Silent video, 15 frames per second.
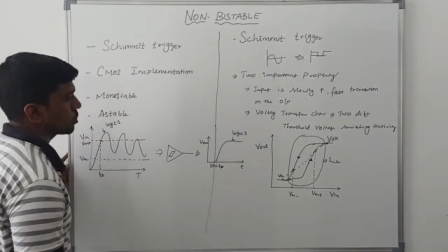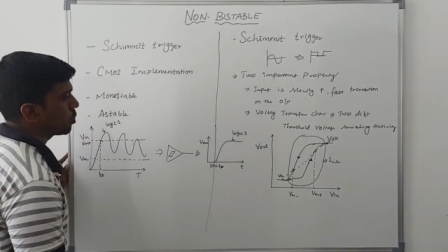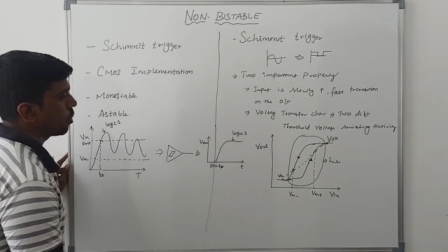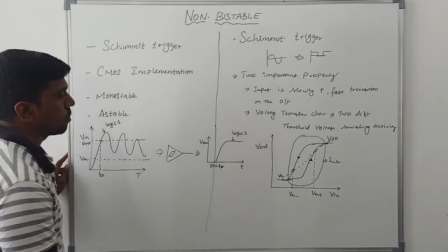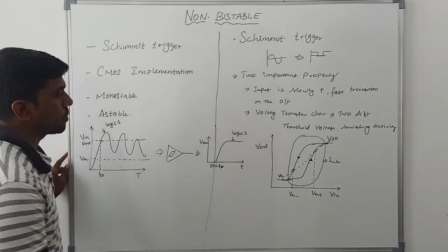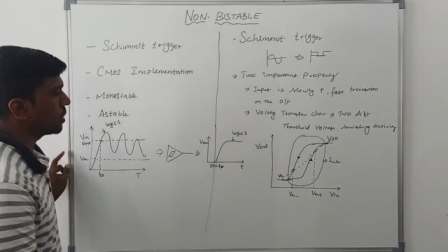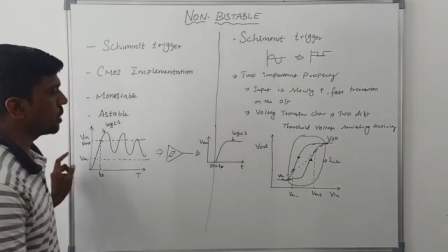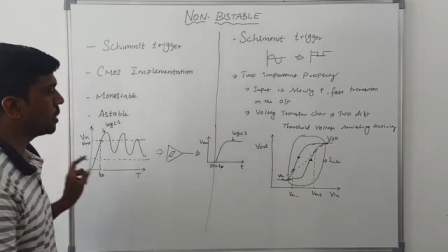
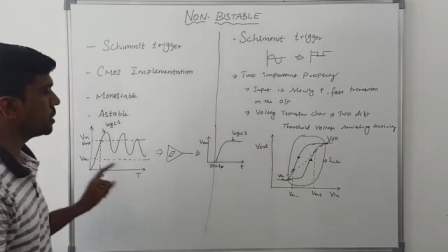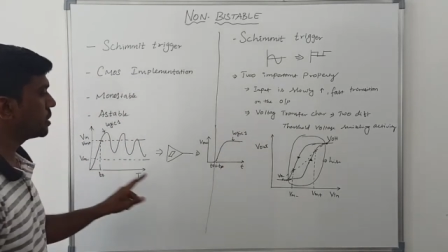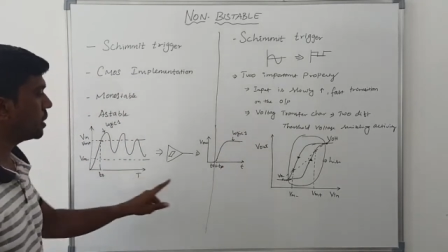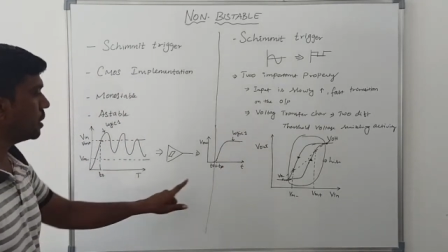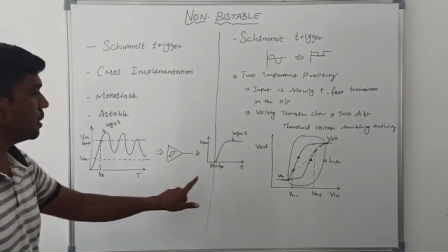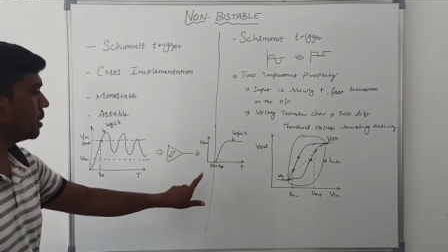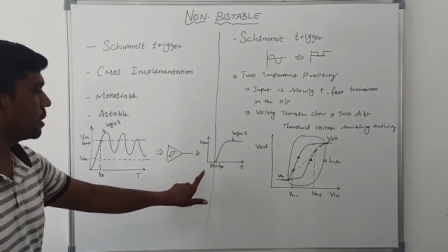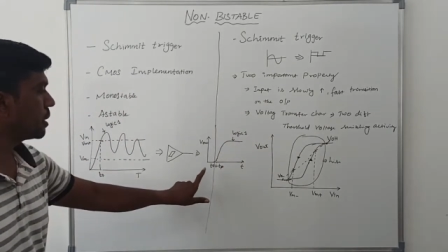So after
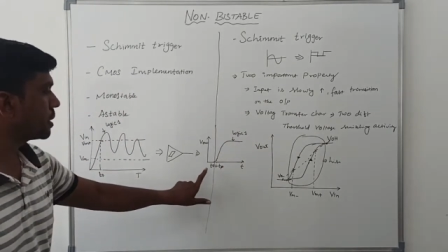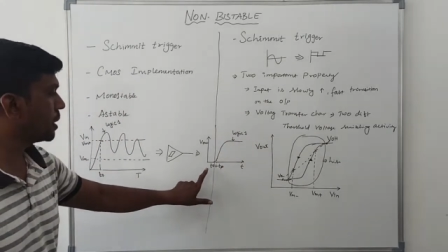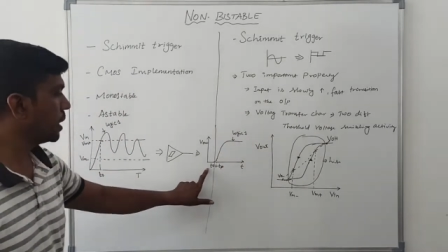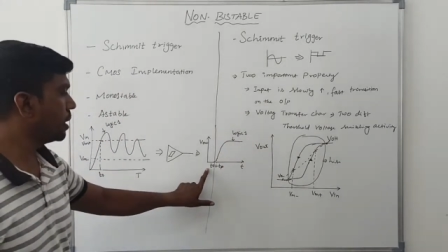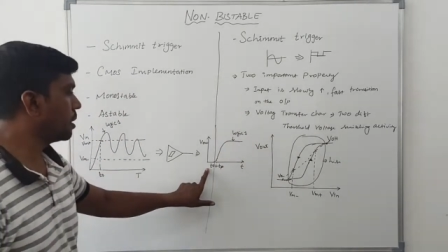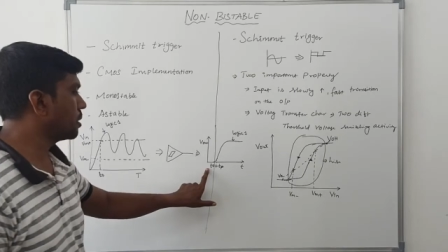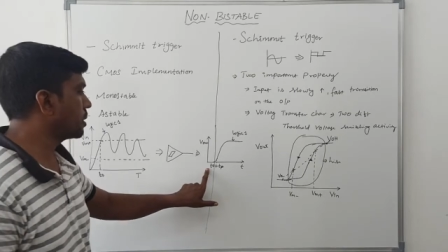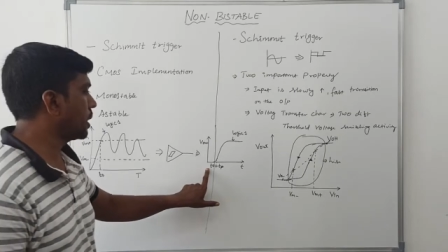reaching
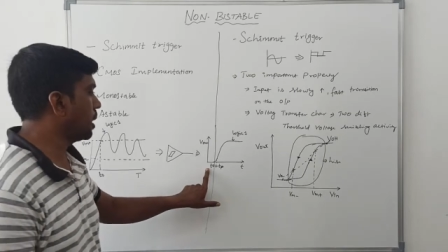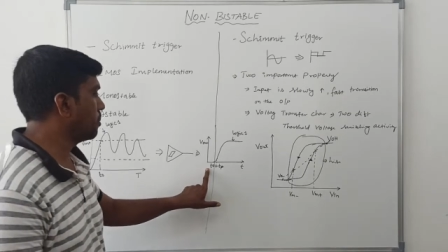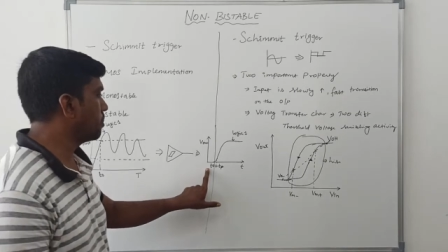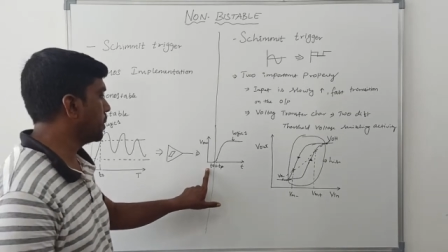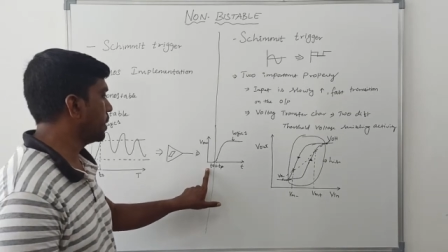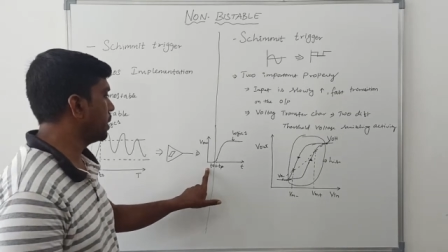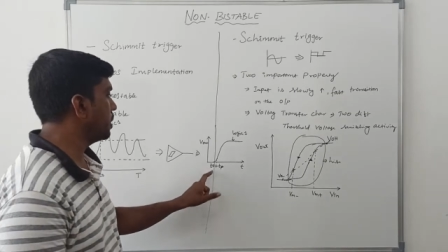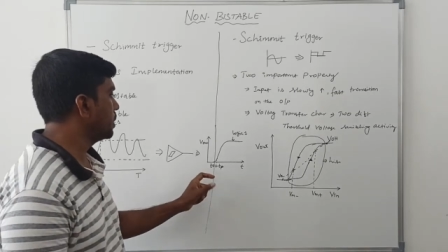T naught
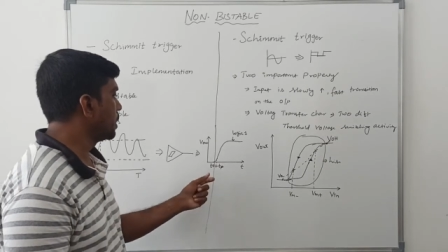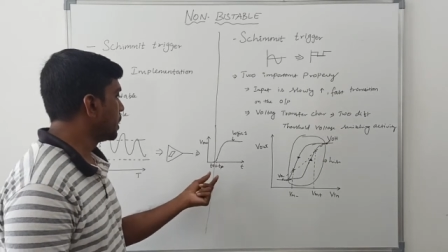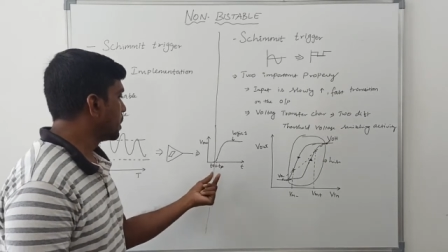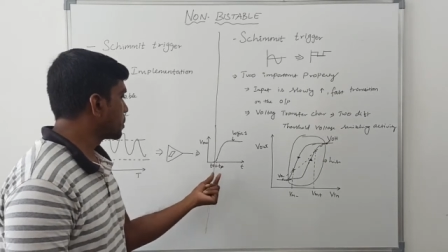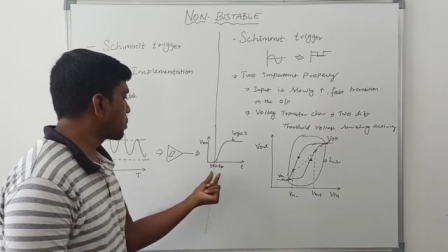time period,